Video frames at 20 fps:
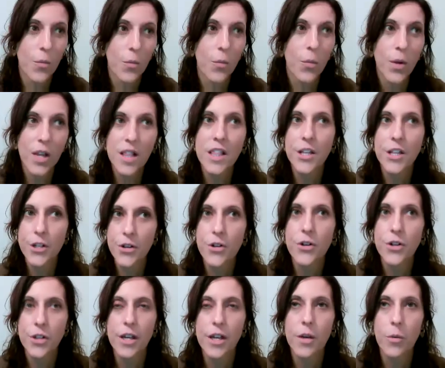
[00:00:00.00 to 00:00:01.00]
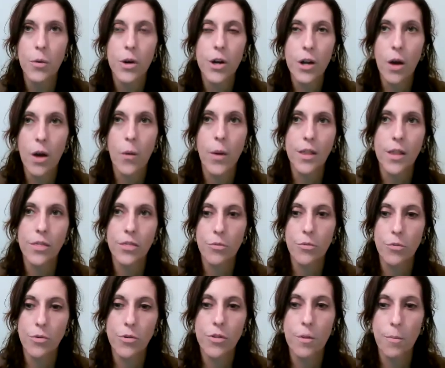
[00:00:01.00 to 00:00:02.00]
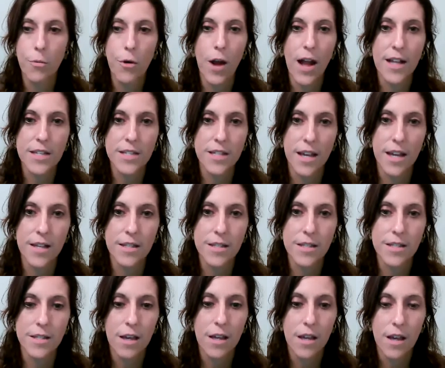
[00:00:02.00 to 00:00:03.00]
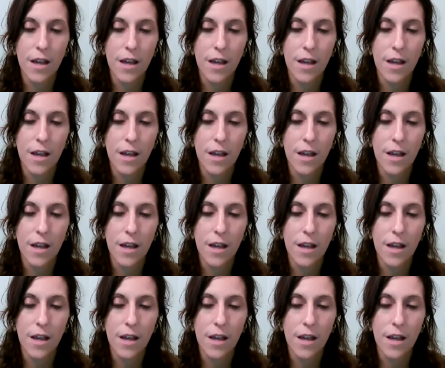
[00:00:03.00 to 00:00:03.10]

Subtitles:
we literally were going through the process